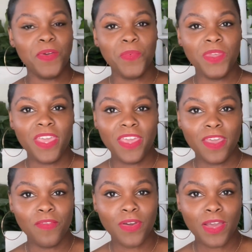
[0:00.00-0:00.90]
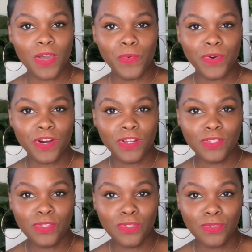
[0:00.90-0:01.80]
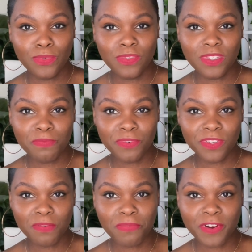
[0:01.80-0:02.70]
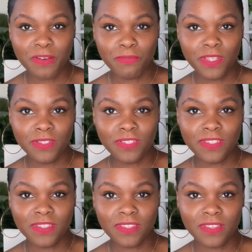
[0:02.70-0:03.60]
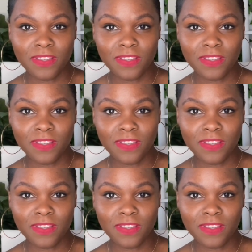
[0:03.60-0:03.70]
We have our two zipper compartments.